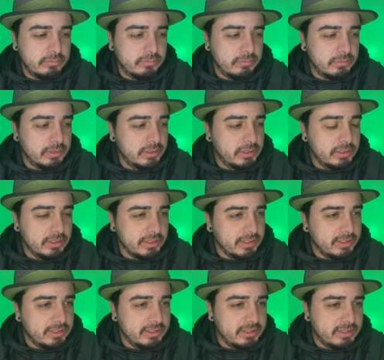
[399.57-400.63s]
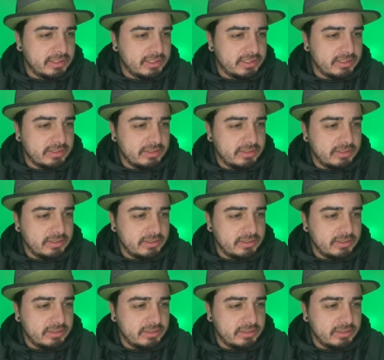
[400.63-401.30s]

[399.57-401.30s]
(silence)